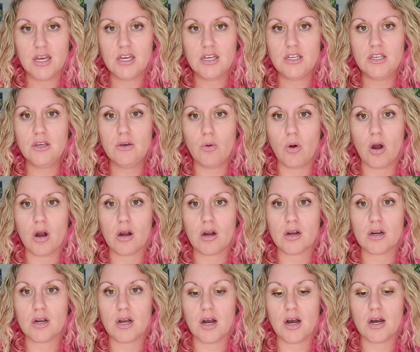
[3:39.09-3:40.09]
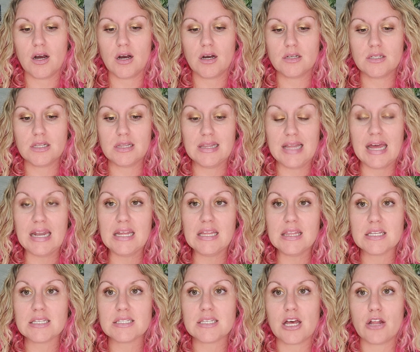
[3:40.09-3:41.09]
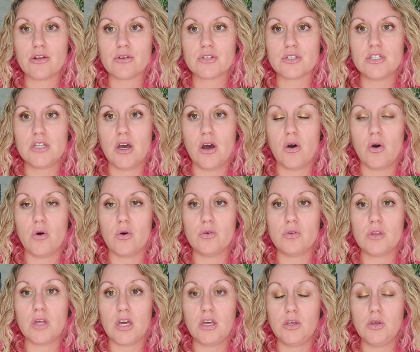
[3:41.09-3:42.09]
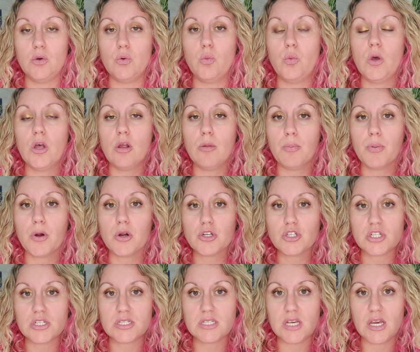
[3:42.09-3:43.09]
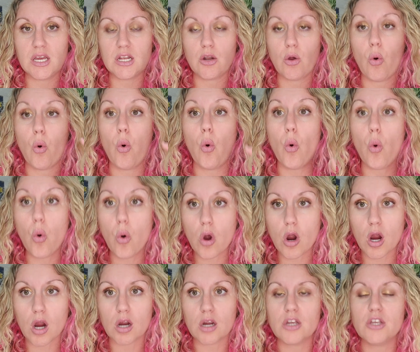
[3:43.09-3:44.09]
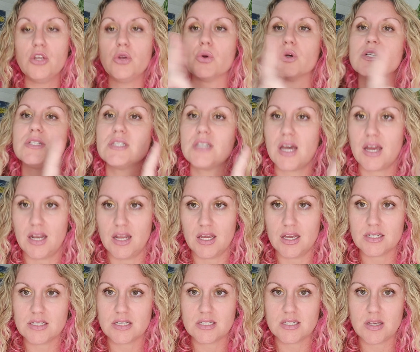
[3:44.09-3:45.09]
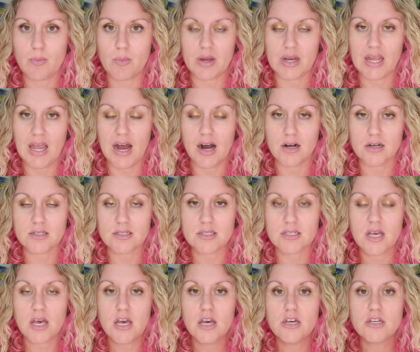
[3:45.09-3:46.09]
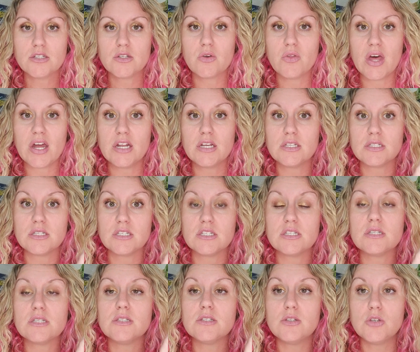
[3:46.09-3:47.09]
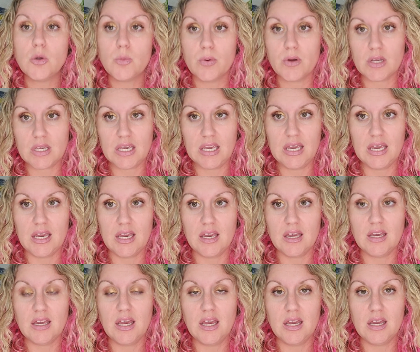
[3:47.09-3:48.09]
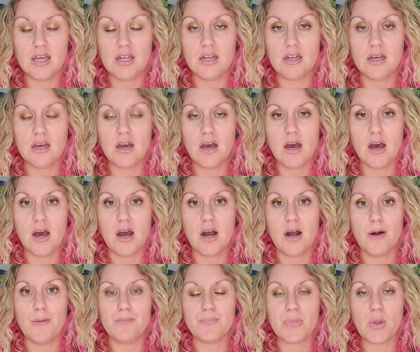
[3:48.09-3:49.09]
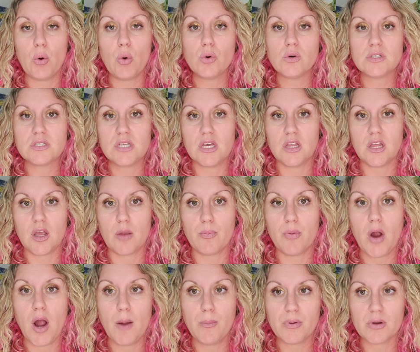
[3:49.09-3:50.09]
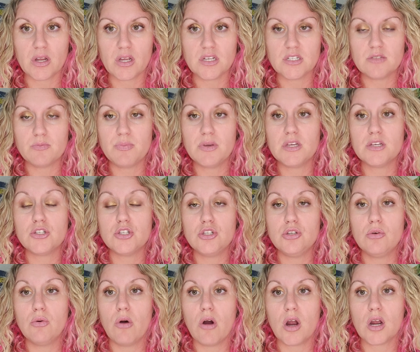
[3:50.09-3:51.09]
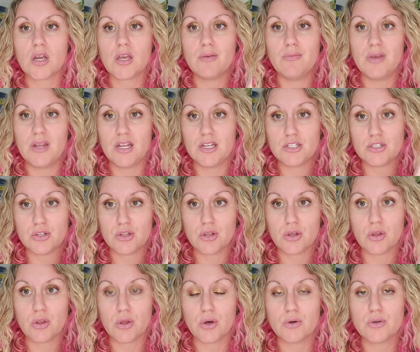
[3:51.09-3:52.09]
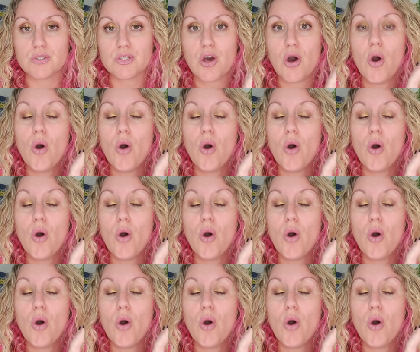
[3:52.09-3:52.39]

you are letting the sellers know that you will purchase it or you're assigning it to somebody else. So that is super key in wholesaling properties, because you are committing to the close,